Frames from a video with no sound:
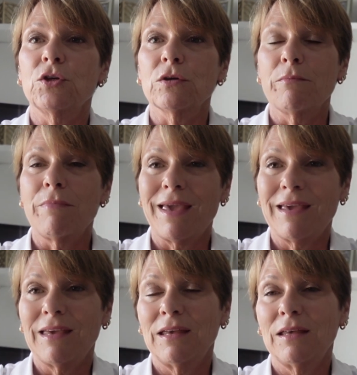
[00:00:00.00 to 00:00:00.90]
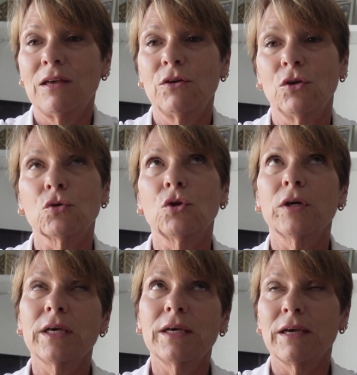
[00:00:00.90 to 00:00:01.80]
you're
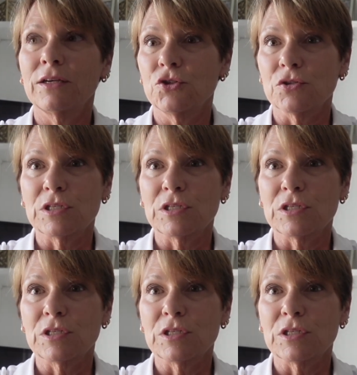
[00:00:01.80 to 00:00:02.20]
looking at your